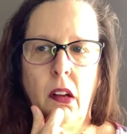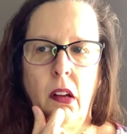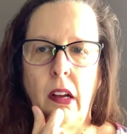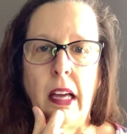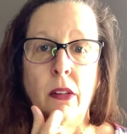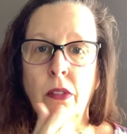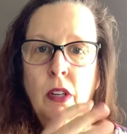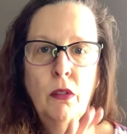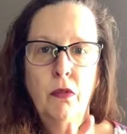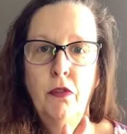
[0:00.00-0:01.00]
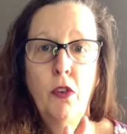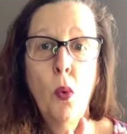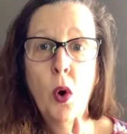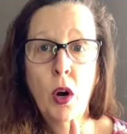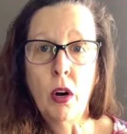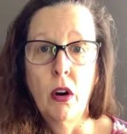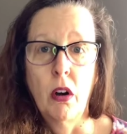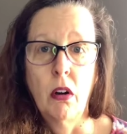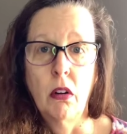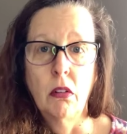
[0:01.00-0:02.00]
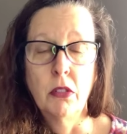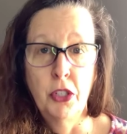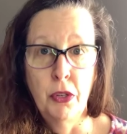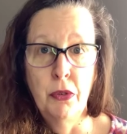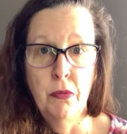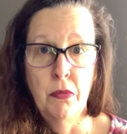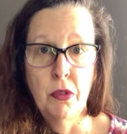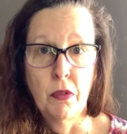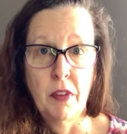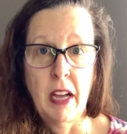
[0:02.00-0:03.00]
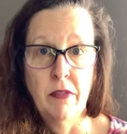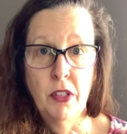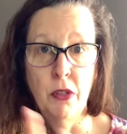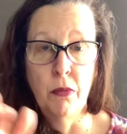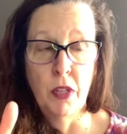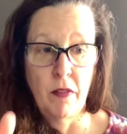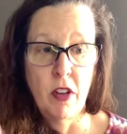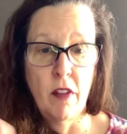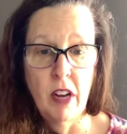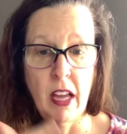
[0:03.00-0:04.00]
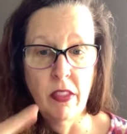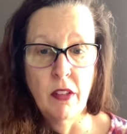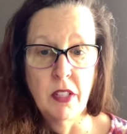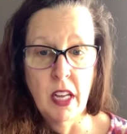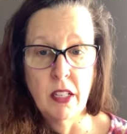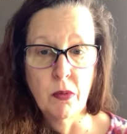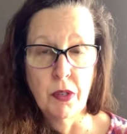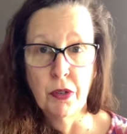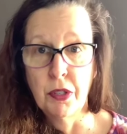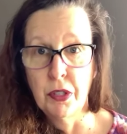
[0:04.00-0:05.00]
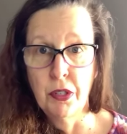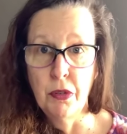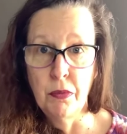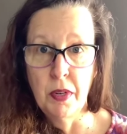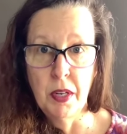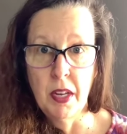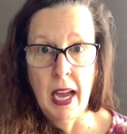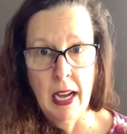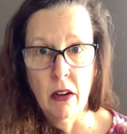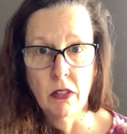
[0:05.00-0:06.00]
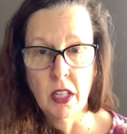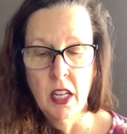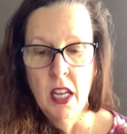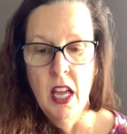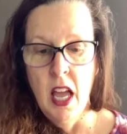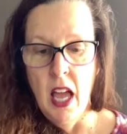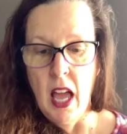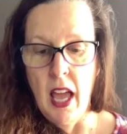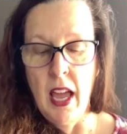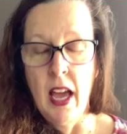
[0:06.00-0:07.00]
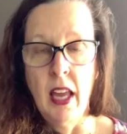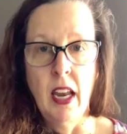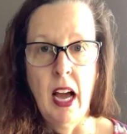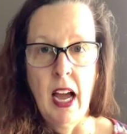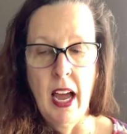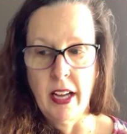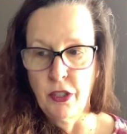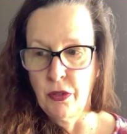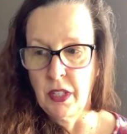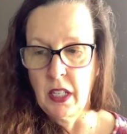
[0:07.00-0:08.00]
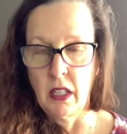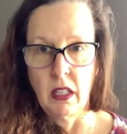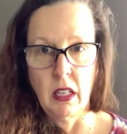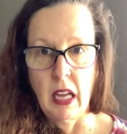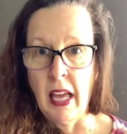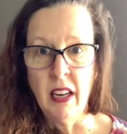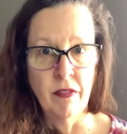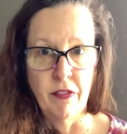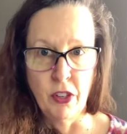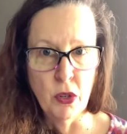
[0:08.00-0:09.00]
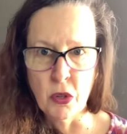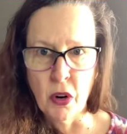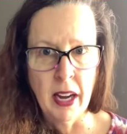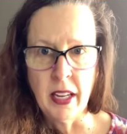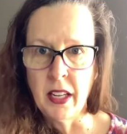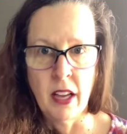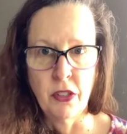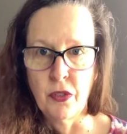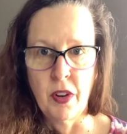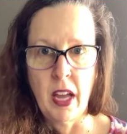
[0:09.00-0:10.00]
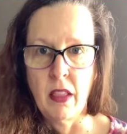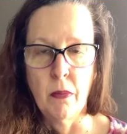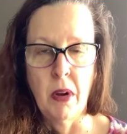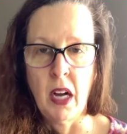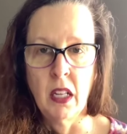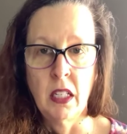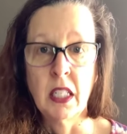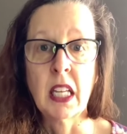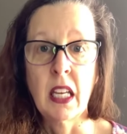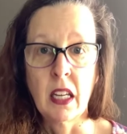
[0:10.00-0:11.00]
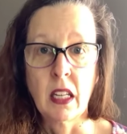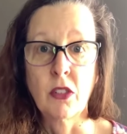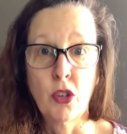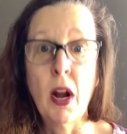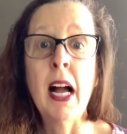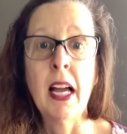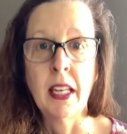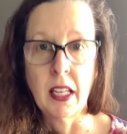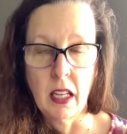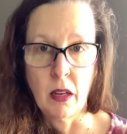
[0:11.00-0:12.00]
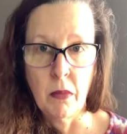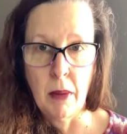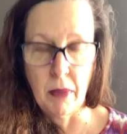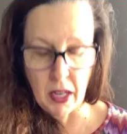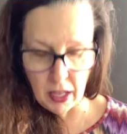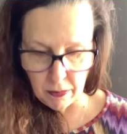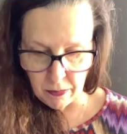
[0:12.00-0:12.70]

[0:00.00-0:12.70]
I don't know, 4 Zooms or 5 Zooms. Have you ever had those days when you're just zoomed out? And I didn't feel great yesterday. The pollen's trying to kick my butt.